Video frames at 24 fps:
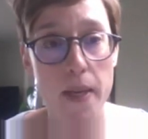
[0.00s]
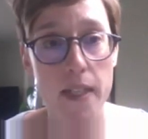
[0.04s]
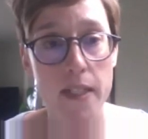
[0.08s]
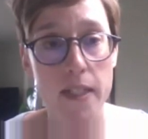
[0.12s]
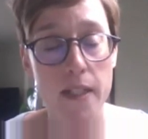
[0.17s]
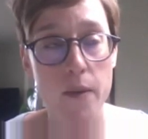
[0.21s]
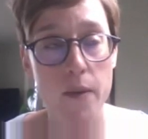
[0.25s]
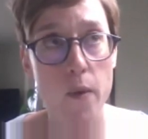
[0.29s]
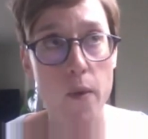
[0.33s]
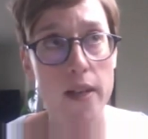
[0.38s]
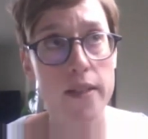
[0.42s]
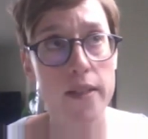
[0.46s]

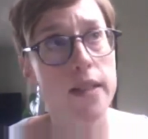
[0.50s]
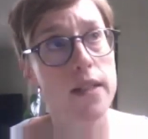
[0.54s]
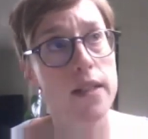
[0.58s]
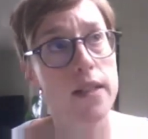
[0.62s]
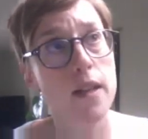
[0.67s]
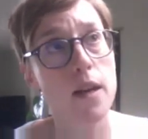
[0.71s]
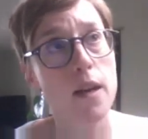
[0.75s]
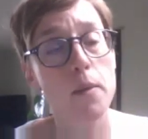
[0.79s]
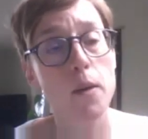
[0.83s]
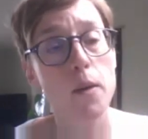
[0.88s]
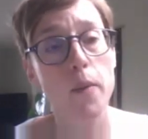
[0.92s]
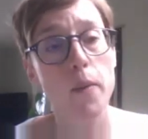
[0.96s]
went in a
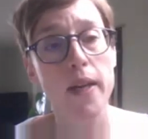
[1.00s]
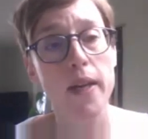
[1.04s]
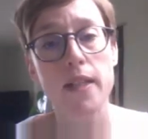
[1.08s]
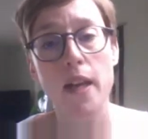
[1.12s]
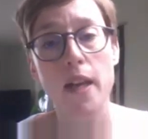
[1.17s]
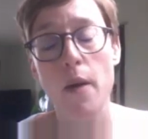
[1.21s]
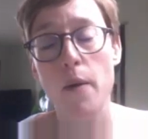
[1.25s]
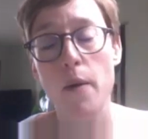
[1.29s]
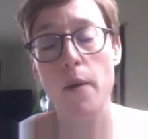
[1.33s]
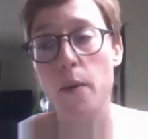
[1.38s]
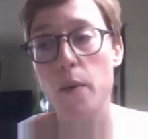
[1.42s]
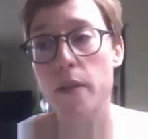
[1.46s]
couple of weeks
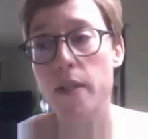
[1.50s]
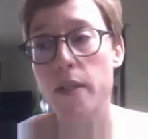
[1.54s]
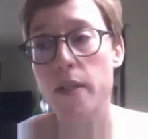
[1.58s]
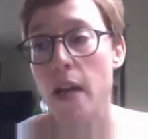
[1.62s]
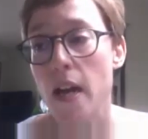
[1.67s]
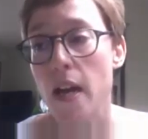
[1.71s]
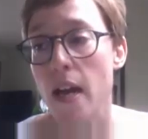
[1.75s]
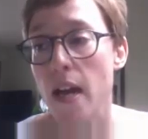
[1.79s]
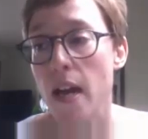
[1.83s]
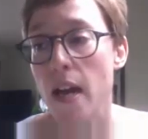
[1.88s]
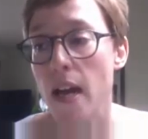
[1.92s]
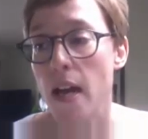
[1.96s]
ago, and it was
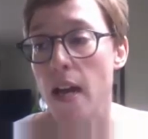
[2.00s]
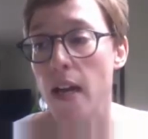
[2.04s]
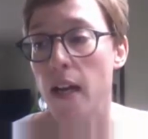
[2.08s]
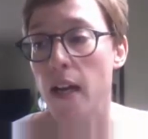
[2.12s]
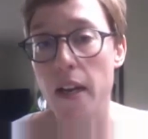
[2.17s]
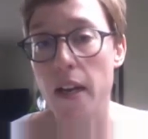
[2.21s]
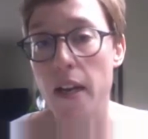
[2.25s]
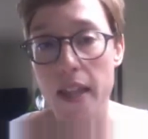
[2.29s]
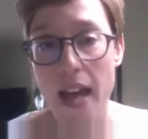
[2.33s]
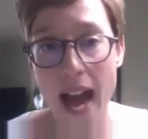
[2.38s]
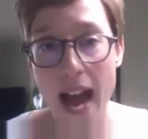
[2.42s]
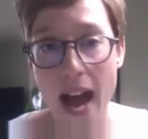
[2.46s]

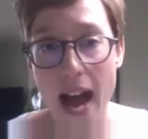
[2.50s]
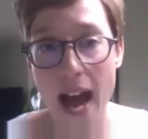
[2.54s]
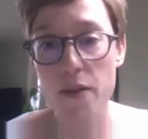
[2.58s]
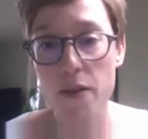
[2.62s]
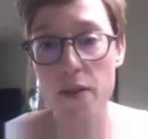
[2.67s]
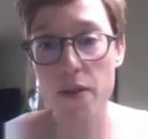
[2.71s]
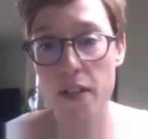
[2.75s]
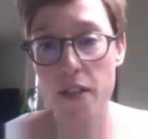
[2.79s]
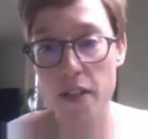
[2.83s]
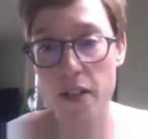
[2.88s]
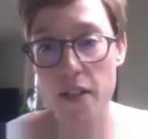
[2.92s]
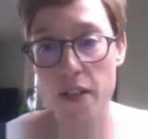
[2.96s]
kind of the house
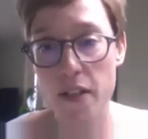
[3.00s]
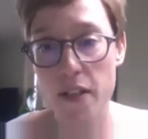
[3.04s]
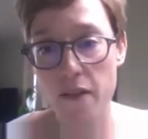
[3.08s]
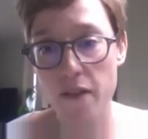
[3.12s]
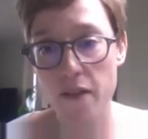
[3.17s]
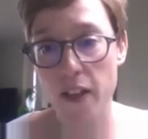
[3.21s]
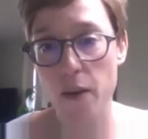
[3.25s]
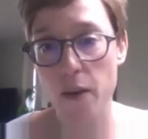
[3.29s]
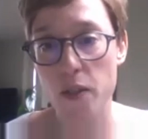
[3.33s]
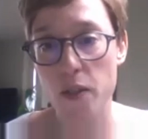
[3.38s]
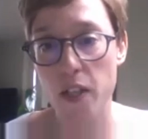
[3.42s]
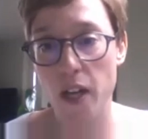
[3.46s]
of the
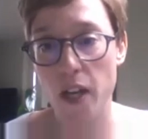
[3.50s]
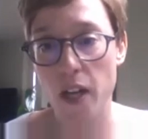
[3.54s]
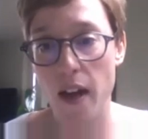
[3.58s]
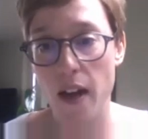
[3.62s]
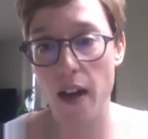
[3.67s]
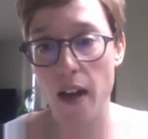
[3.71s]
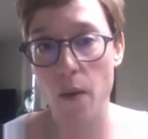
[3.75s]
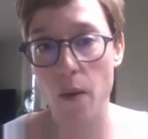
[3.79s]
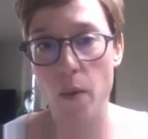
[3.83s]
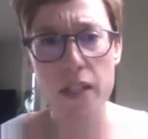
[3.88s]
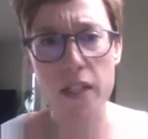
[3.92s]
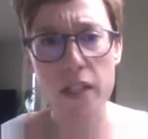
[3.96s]
future,
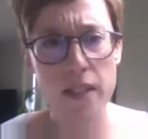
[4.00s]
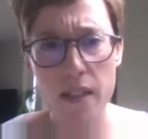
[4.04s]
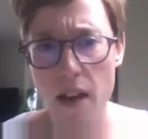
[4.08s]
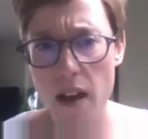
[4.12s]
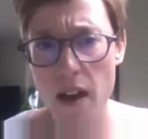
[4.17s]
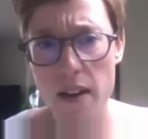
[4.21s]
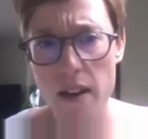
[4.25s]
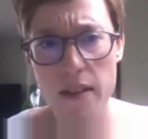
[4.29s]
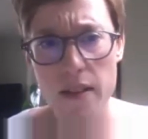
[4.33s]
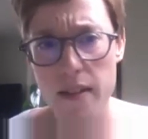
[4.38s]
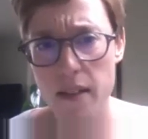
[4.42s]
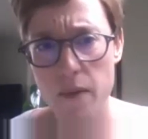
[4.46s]
which is
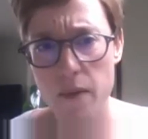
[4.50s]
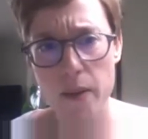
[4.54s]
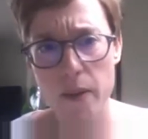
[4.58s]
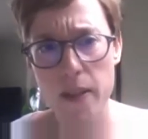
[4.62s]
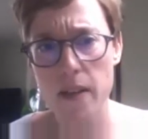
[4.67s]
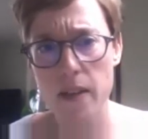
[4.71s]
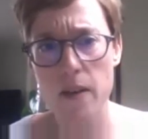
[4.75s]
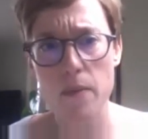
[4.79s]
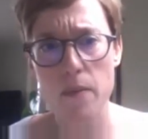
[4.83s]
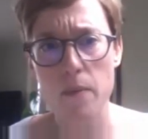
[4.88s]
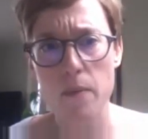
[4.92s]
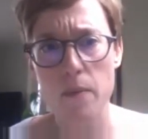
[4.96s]
kind of stuff we
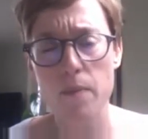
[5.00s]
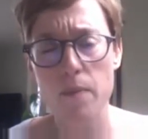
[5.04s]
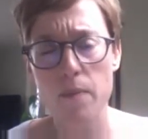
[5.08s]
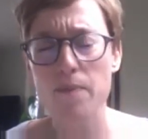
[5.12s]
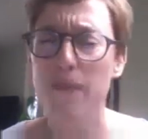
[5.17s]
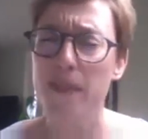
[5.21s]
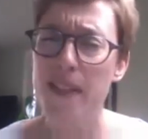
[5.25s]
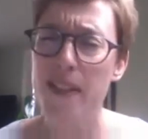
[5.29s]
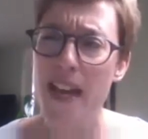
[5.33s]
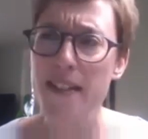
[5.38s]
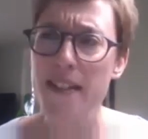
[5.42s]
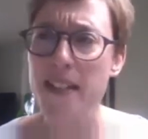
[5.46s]
don't
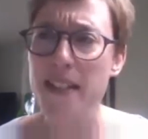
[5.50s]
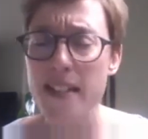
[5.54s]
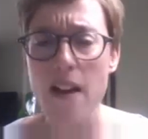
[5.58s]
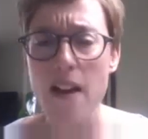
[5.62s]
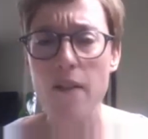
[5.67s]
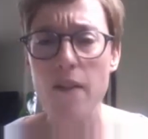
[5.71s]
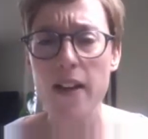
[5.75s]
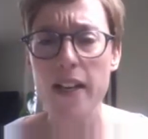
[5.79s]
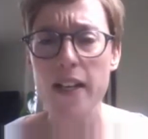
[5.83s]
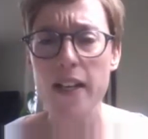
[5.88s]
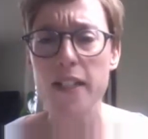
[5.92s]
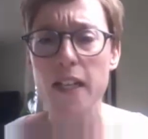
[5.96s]

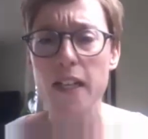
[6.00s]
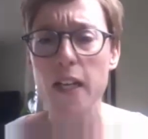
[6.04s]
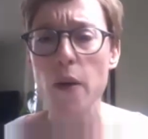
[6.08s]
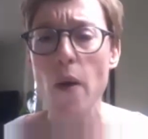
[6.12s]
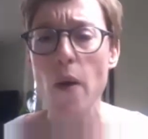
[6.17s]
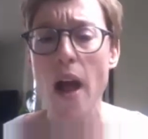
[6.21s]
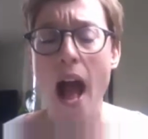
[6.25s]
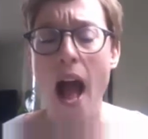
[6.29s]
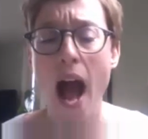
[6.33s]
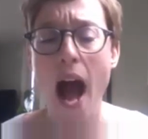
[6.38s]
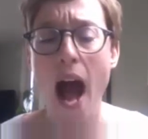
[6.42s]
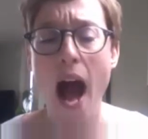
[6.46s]
necessarily do.
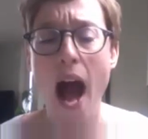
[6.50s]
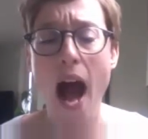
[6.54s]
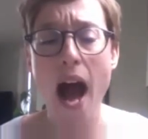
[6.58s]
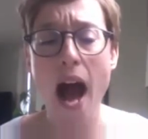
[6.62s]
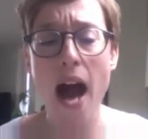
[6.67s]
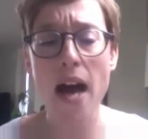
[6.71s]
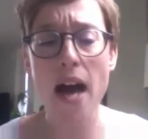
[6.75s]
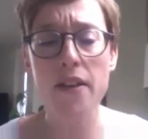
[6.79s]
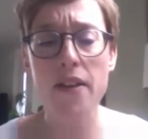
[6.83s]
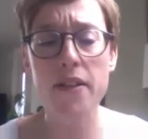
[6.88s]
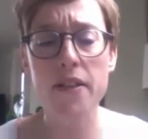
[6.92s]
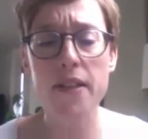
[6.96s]

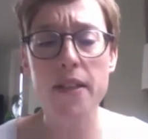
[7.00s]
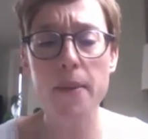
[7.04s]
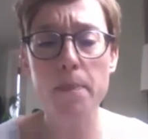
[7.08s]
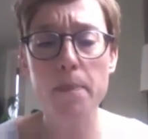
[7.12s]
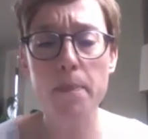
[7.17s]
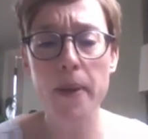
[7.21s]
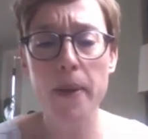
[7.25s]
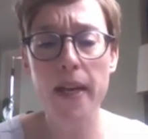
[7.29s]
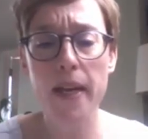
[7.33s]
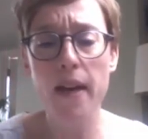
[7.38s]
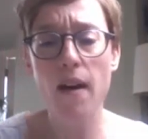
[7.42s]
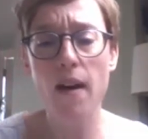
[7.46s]
And the
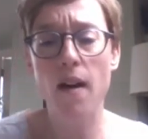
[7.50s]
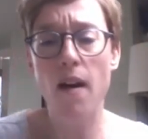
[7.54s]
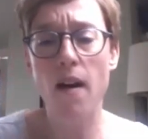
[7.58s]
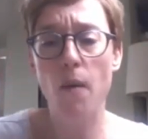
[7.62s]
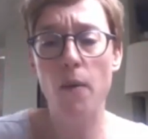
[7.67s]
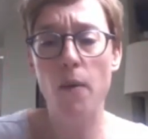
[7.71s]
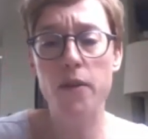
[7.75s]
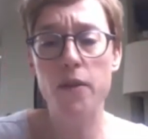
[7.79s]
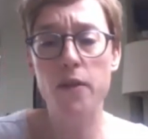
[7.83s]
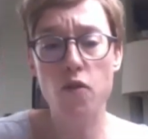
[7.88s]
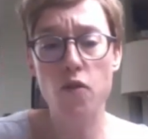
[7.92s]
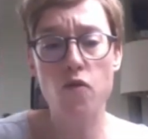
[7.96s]
PR was
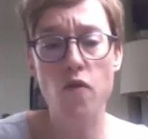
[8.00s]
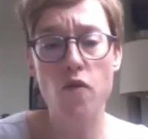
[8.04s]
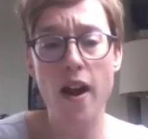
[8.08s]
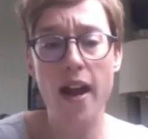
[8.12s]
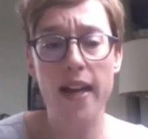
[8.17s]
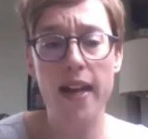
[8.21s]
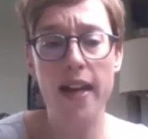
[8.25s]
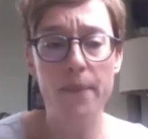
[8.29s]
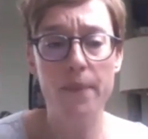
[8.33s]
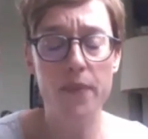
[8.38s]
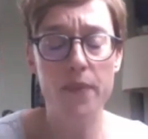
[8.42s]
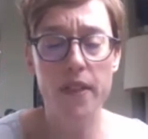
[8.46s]
great,
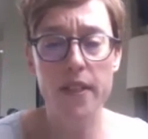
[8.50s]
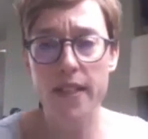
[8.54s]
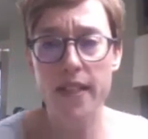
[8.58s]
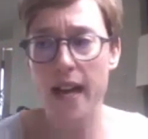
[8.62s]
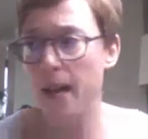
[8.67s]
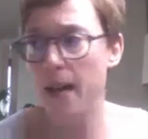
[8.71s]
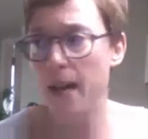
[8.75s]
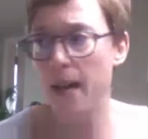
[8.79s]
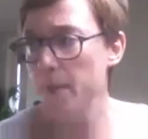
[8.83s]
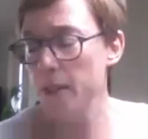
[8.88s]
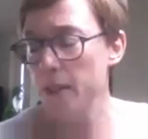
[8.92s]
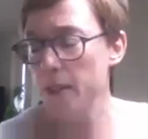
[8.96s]

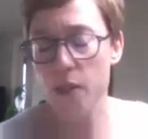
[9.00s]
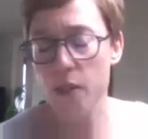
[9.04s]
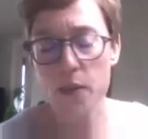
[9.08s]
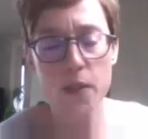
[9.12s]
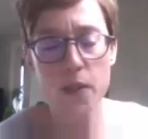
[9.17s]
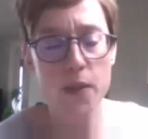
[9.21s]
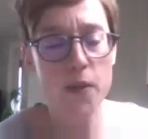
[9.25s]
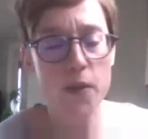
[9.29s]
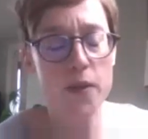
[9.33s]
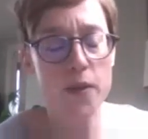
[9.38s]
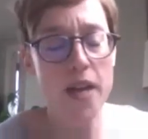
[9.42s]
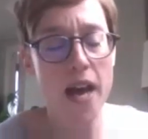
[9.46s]
Sam, she was
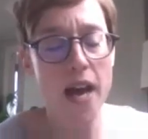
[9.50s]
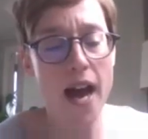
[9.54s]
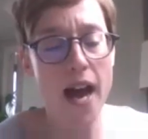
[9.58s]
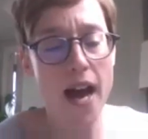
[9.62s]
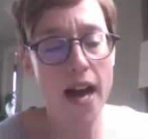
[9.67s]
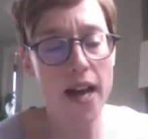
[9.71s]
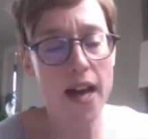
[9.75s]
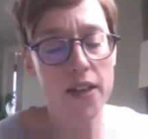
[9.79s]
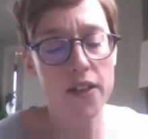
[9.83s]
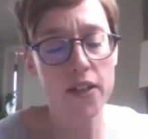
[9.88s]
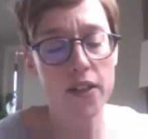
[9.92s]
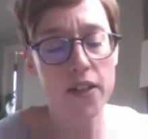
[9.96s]
called, and
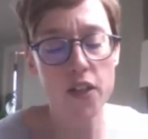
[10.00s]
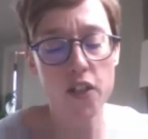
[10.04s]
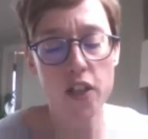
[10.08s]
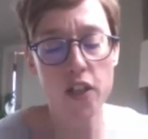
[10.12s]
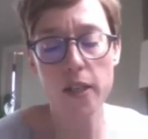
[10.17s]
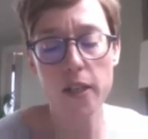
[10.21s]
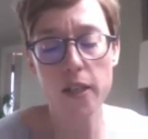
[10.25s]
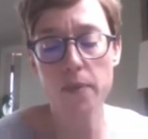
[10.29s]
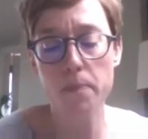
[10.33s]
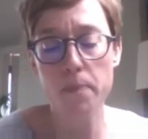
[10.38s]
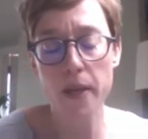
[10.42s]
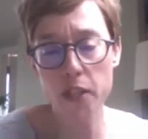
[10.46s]
she
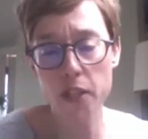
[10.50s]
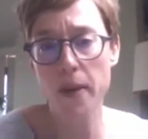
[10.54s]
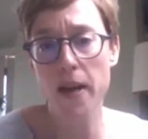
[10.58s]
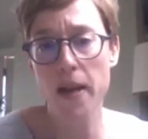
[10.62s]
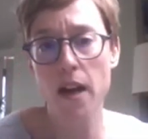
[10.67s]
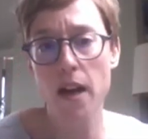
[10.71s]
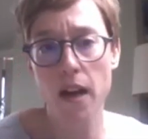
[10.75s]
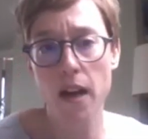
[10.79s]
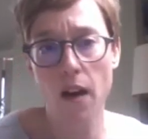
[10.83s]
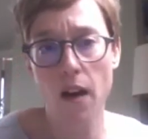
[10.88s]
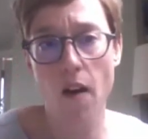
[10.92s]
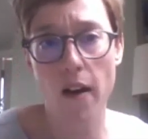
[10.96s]
pitched me her
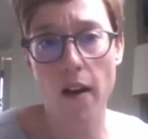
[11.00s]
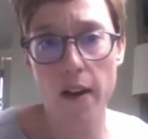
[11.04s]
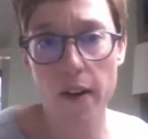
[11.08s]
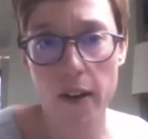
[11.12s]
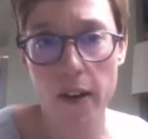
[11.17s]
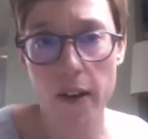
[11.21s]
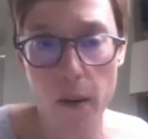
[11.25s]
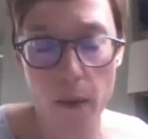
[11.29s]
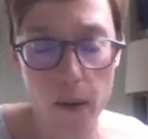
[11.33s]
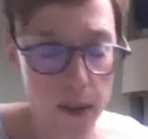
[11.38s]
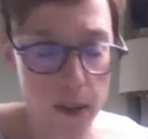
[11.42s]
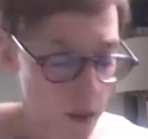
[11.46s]
client,
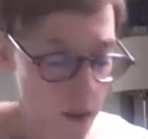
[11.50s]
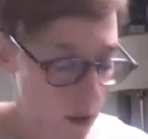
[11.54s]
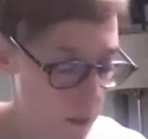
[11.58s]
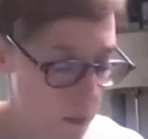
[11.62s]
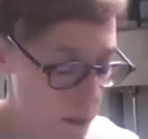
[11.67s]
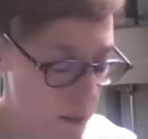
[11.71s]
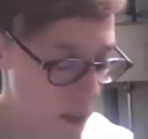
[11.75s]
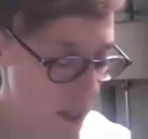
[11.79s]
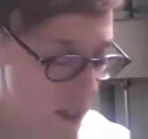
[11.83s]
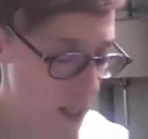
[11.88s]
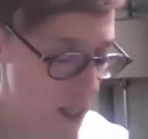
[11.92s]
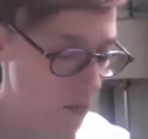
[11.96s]
who was Tom
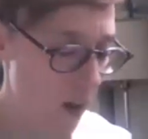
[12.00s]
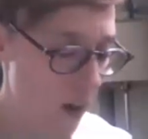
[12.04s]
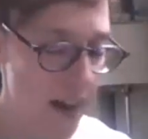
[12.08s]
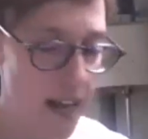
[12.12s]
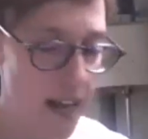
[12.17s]
Cheesewright,